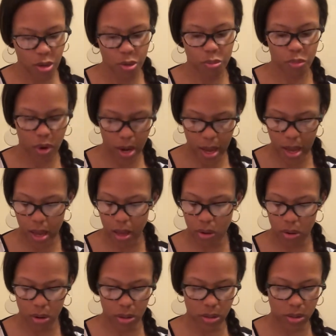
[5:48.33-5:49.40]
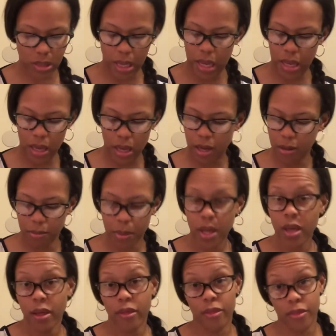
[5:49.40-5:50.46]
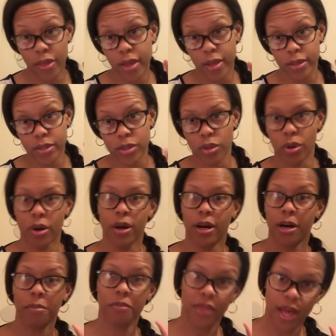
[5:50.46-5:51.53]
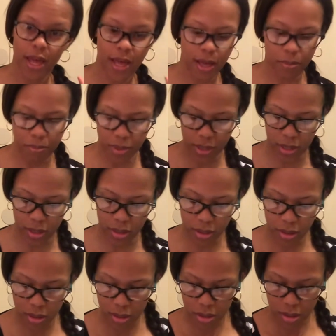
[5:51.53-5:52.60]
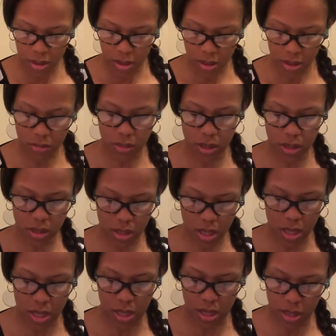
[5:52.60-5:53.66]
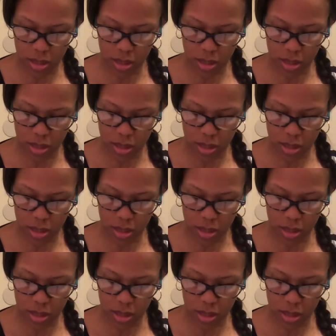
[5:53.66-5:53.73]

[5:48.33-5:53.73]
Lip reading: brag or say I'm this or I'm that, but I'm just saying,